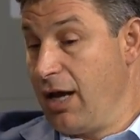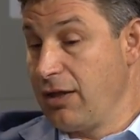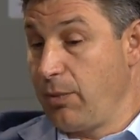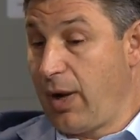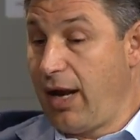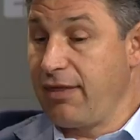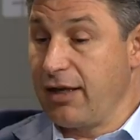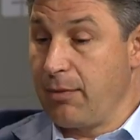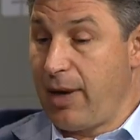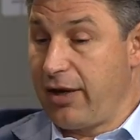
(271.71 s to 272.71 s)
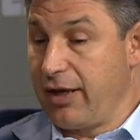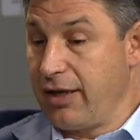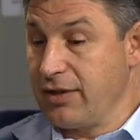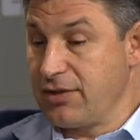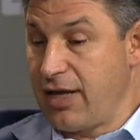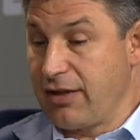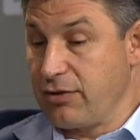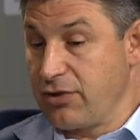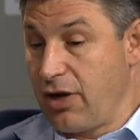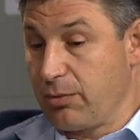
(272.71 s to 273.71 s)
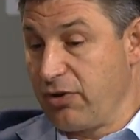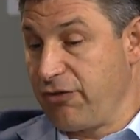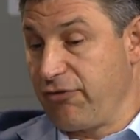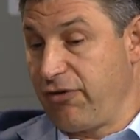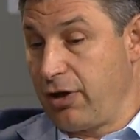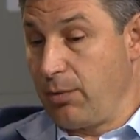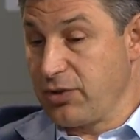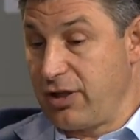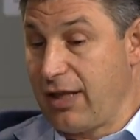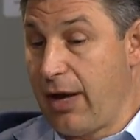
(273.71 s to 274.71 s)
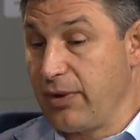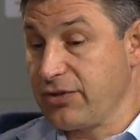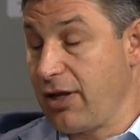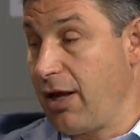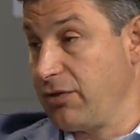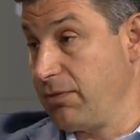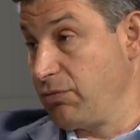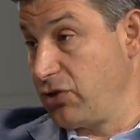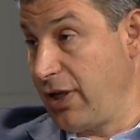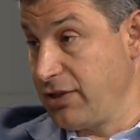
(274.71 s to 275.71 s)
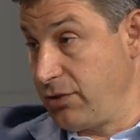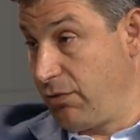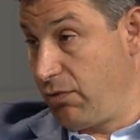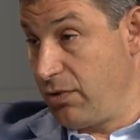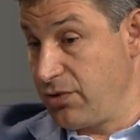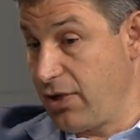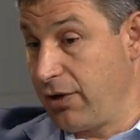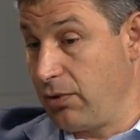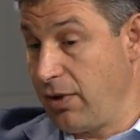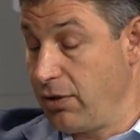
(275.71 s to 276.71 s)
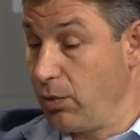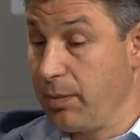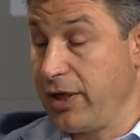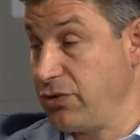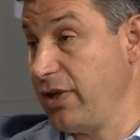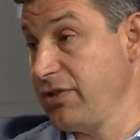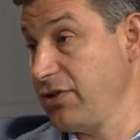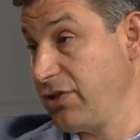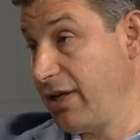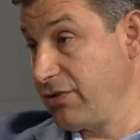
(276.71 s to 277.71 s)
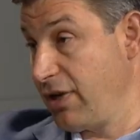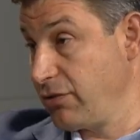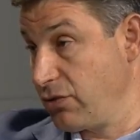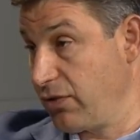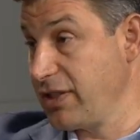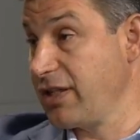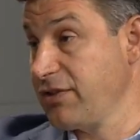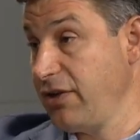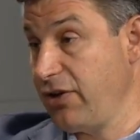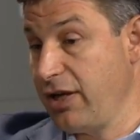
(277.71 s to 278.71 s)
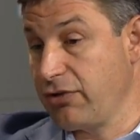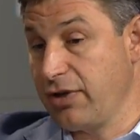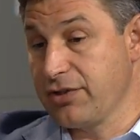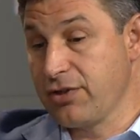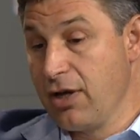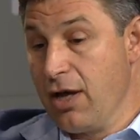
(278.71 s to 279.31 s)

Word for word: And the way I think about it is that there's a number of different variables that allow us to, transition through the cycle. And there will be a transition as interest rates continue to increase.